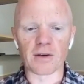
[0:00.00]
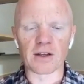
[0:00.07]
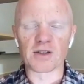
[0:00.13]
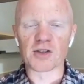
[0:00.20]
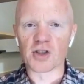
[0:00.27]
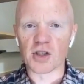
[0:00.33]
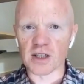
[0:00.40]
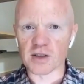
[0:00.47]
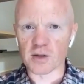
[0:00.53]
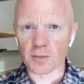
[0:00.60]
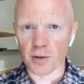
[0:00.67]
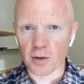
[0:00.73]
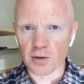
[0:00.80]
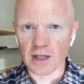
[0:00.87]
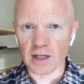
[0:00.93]
than just
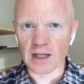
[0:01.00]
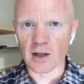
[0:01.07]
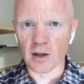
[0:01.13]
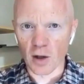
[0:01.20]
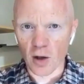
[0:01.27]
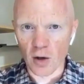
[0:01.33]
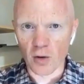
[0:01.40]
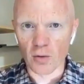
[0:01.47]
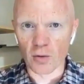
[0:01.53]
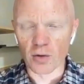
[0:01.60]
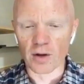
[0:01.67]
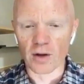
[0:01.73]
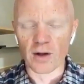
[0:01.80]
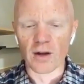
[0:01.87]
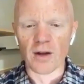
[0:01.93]
protein
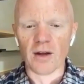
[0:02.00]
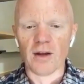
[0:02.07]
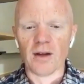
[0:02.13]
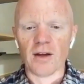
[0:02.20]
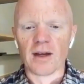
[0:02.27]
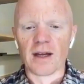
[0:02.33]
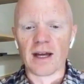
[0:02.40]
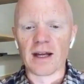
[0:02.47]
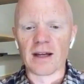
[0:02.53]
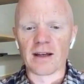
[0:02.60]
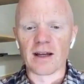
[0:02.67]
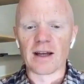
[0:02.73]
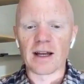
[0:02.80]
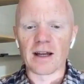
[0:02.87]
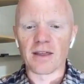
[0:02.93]
alone. And
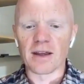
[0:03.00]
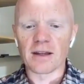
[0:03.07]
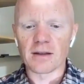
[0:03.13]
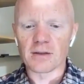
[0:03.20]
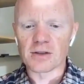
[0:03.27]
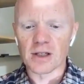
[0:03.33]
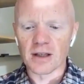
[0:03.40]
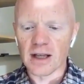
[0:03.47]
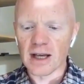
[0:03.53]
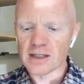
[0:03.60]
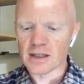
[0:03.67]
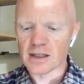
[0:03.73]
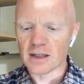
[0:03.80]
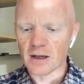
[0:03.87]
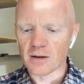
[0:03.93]
I think there's a
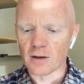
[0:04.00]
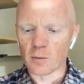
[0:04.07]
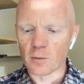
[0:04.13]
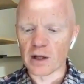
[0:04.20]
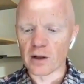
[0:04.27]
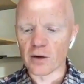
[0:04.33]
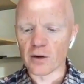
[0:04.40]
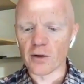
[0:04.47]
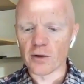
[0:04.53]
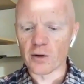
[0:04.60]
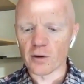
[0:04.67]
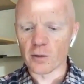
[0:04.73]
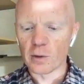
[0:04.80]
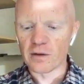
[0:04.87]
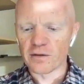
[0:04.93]
lesson there that we learn
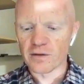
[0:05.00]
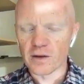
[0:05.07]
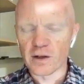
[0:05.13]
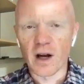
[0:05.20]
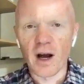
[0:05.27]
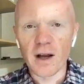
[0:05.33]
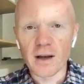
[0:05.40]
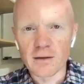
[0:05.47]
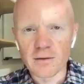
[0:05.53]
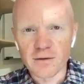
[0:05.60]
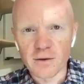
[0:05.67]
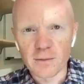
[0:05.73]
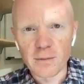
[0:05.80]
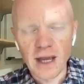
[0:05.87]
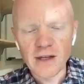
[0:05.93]
or we've forgotten
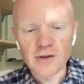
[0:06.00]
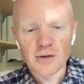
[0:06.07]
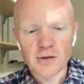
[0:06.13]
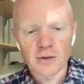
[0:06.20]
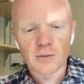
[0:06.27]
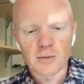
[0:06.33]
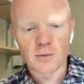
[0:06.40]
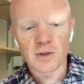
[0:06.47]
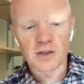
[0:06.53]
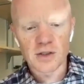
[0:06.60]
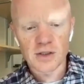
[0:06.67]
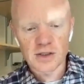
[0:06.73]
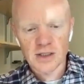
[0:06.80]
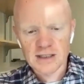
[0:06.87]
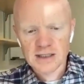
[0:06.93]
from nature, which
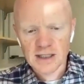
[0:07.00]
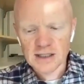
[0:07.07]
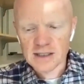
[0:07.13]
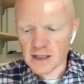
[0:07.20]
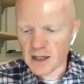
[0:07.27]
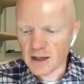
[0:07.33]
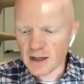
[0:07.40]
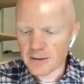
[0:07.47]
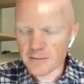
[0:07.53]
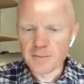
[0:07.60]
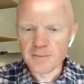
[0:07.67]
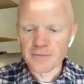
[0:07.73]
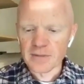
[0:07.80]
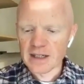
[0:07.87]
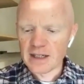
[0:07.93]
is, as I said,
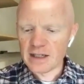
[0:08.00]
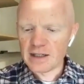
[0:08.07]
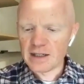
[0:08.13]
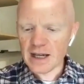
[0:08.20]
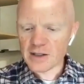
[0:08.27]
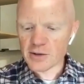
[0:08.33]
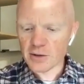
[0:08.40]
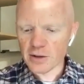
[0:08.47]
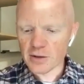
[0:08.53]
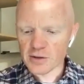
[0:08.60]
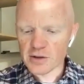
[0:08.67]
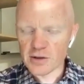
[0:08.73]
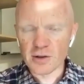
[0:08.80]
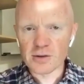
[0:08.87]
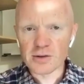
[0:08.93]
in nature,
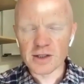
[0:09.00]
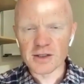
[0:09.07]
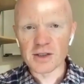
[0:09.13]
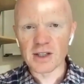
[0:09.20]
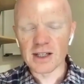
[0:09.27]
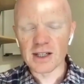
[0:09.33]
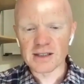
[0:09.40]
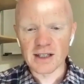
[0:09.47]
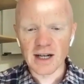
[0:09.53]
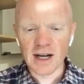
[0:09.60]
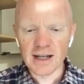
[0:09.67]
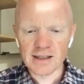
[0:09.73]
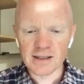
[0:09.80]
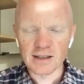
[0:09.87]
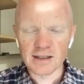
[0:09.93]
there's no such thing as an
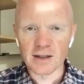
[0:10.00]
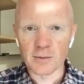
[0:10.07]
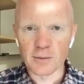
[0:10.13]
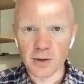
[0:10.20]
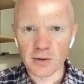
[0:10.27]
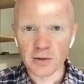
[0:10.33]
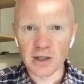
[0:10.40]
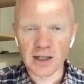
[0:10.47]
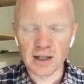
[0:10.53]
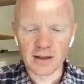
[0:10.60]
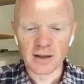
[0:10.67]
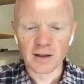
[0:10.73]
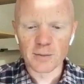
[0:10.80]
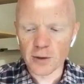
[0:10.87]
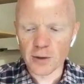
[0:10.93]
isolated protein.
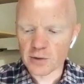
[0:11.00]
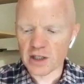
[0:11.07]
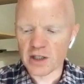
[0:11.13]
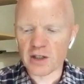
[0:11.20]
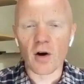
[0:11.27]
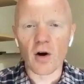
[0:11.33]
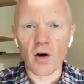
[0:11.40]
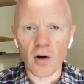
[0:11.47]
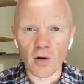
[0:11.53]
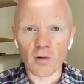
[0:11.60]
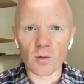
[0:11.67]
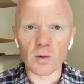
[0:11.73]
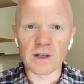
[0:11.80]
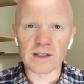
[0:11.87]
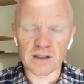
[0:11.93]
Protein
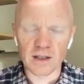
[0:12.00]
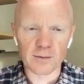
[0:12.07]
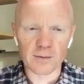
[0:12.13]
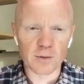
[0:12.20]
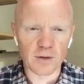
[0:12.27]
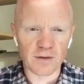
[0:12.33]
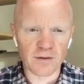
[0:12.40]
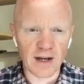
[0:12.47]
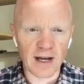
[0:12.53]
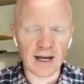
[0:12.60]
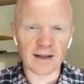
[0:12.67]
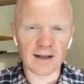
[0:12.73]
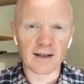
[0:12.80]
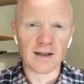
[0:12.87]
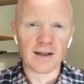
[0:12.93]
always comes with
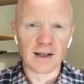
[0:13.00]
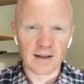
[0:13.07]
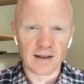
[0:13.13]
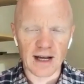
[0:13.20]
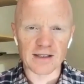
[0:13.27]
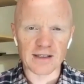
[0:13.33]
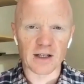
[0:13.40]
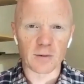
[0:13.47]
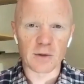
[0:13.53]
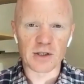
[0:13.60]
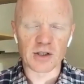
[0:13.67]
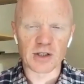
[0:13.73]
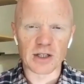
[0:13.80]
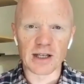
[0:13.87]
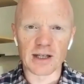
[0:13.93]
fat, and that's how we
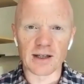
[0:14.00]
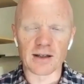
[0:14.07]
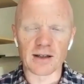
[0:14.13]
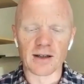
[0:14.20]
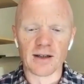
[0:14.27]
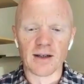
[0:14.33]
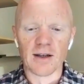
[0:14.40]
should eat it.